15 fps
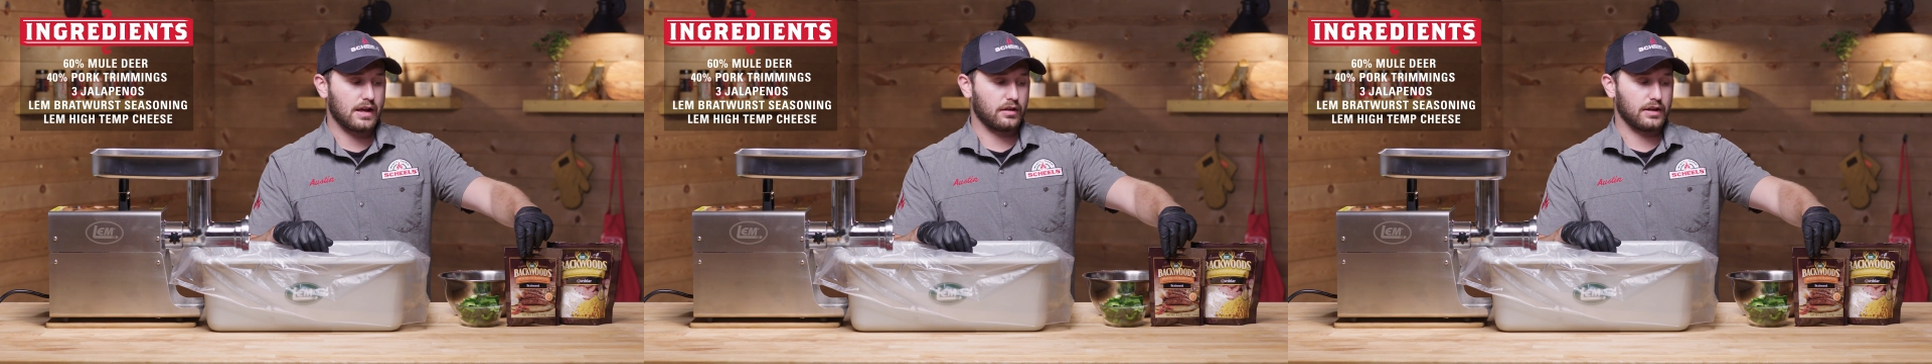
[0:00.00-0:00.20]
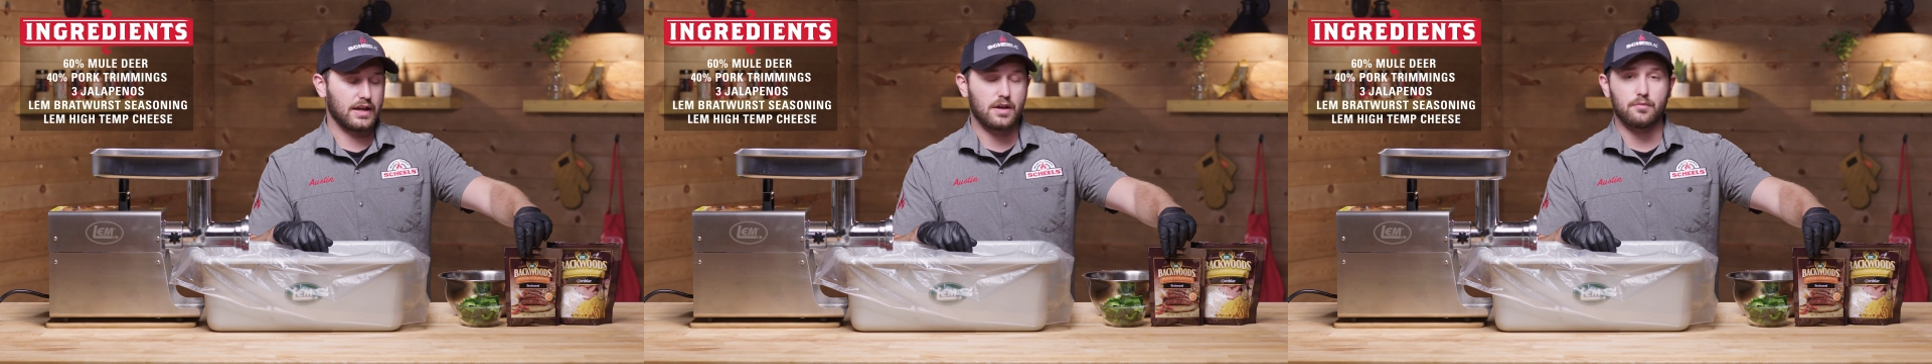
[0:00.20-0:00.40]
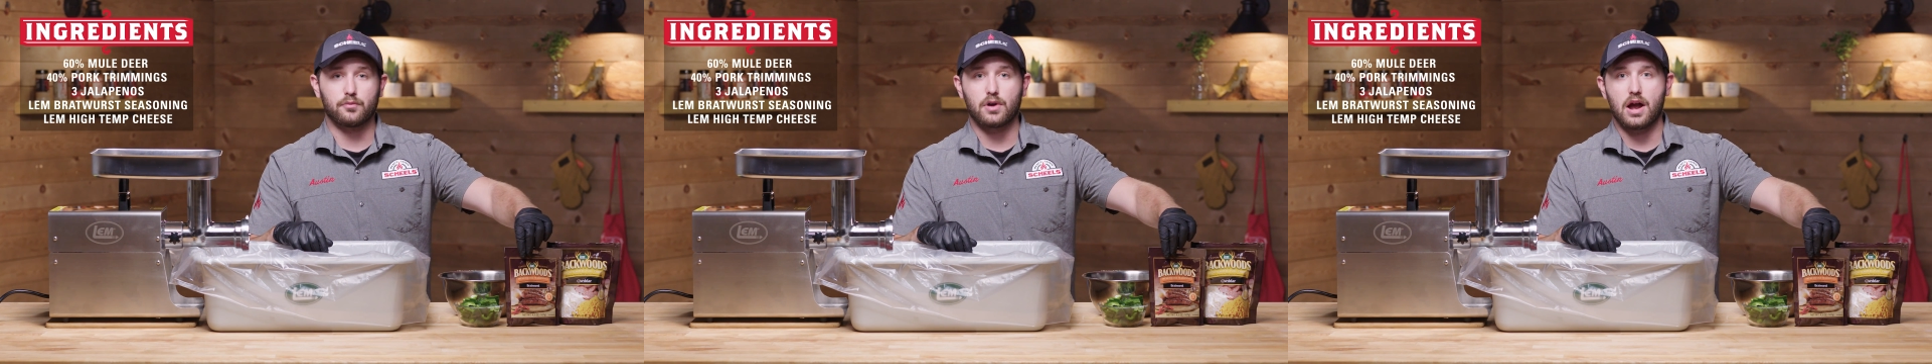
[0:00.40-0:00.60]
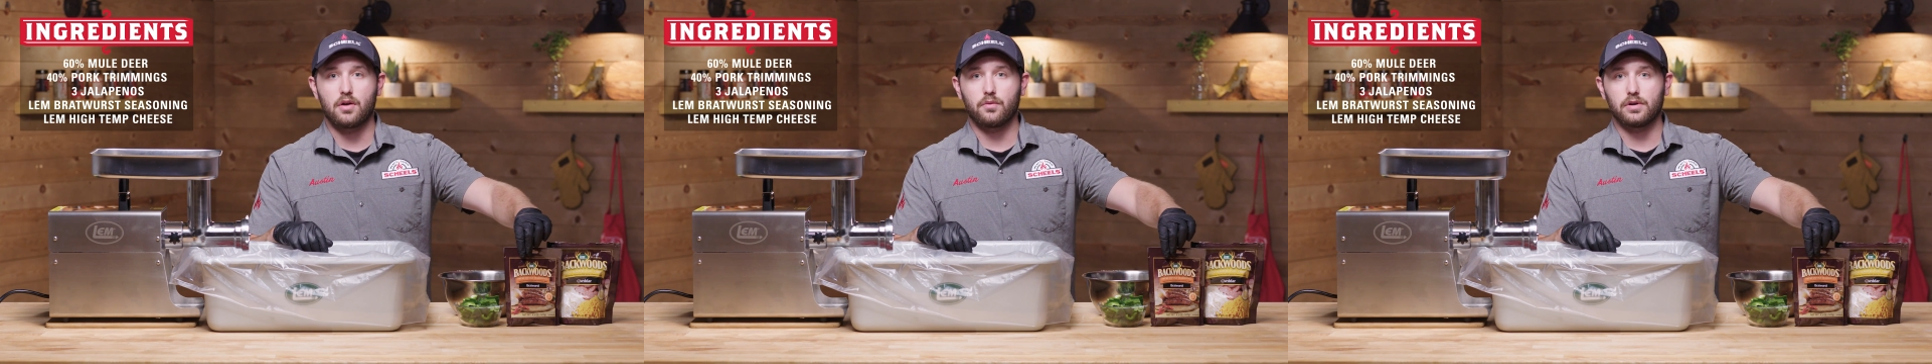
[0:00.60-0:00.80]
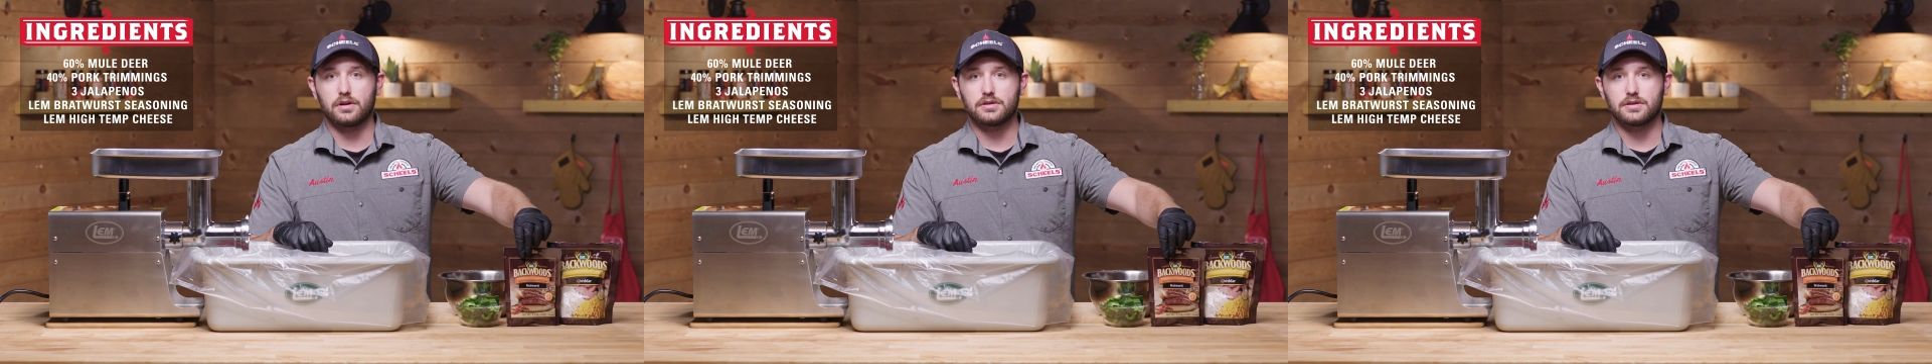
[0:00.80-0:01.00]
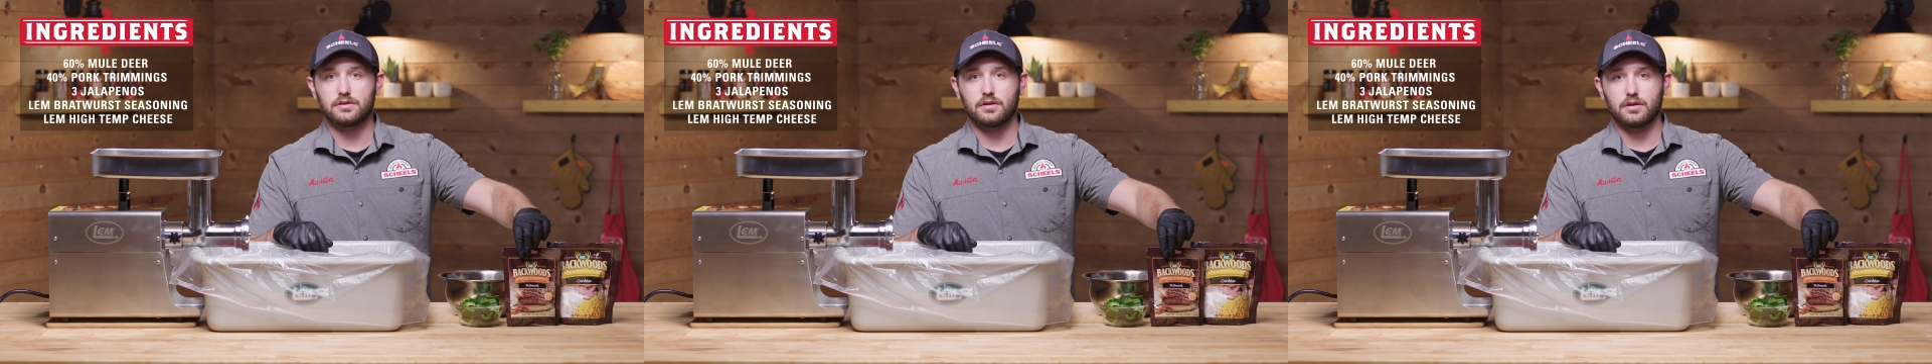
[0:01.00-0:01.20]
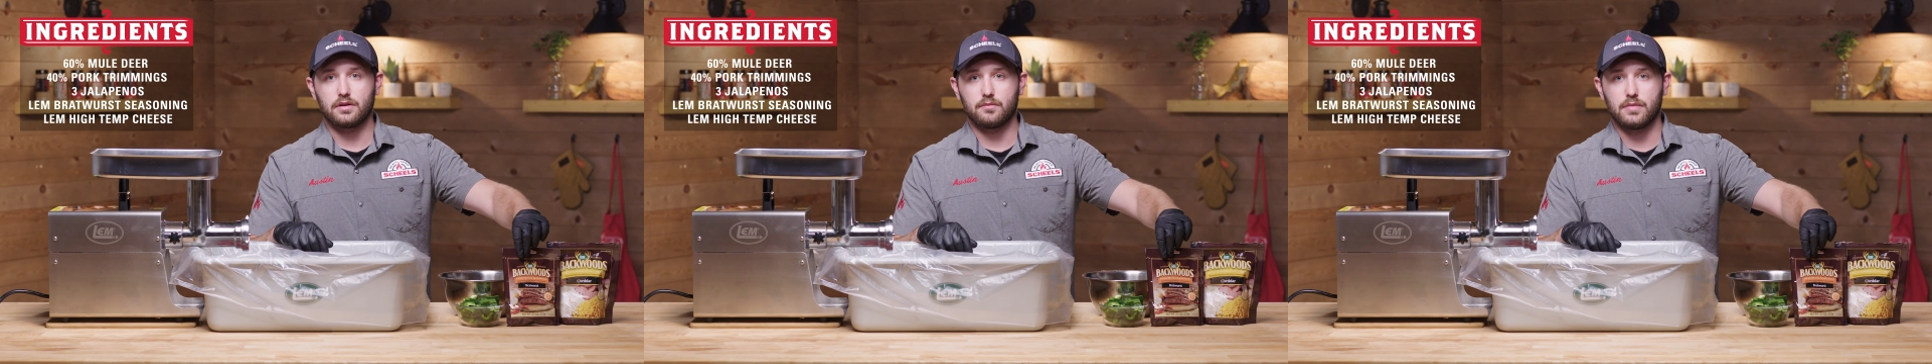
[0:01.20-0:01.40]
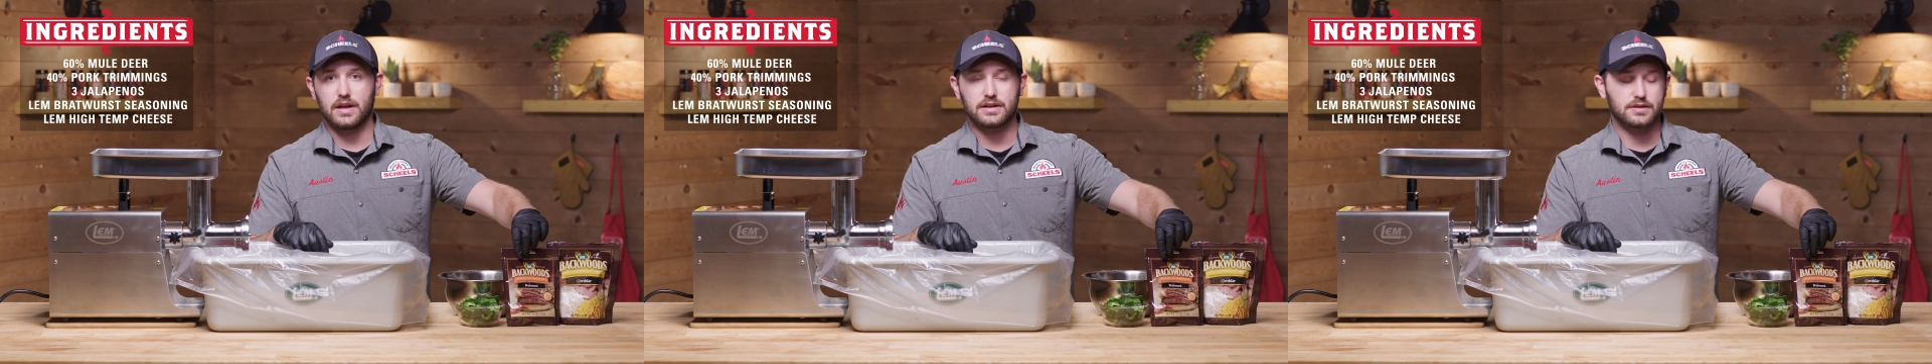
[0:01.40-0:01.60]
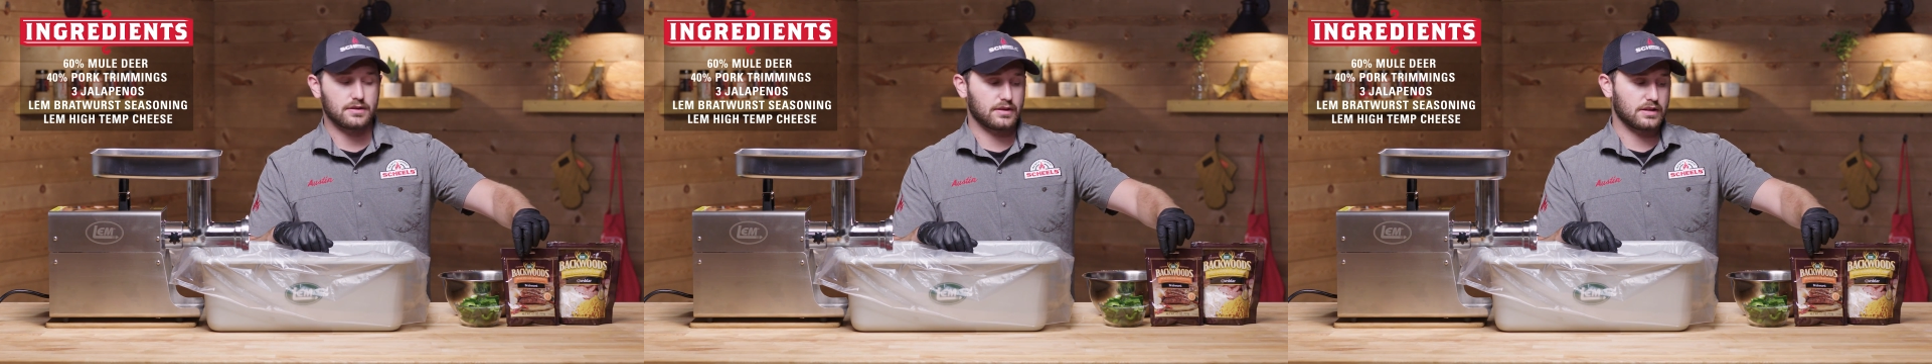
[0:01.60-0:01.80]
LEM Bratwurst mix.